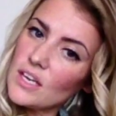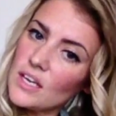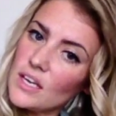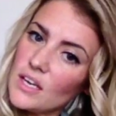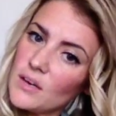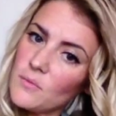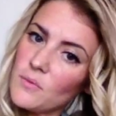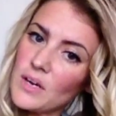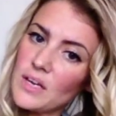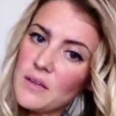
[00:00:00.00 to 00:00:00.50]

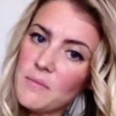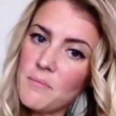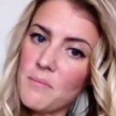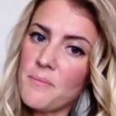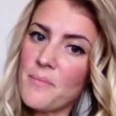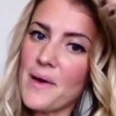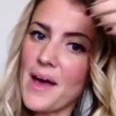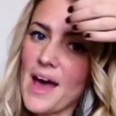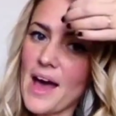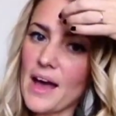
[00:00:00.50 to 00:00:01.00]
and
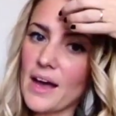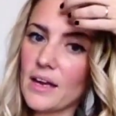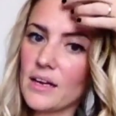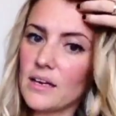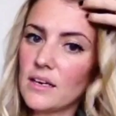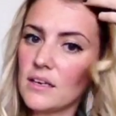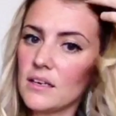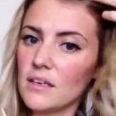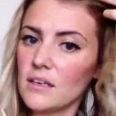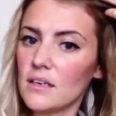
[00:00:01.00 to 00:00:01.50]
went back
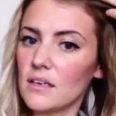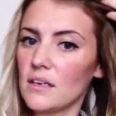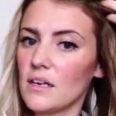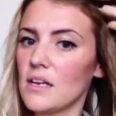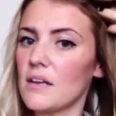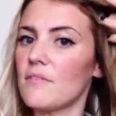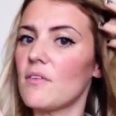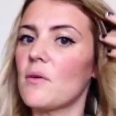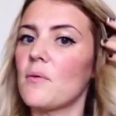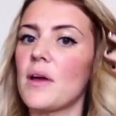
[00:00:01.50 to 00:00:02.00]

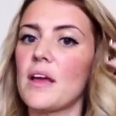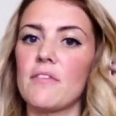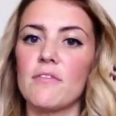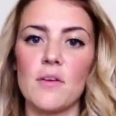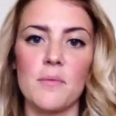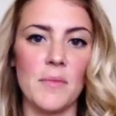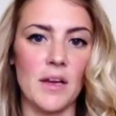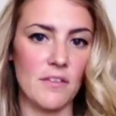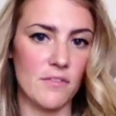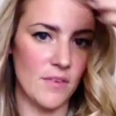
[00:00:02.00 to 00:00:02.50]
kind of away
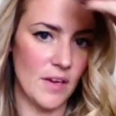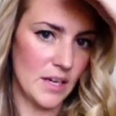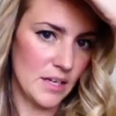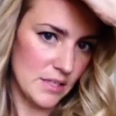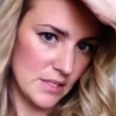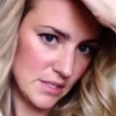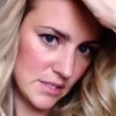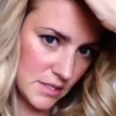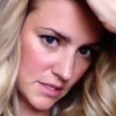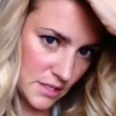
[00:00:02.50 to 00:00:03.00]
from my
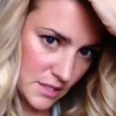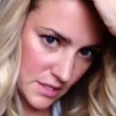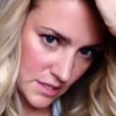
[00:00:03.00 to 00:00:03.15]
face.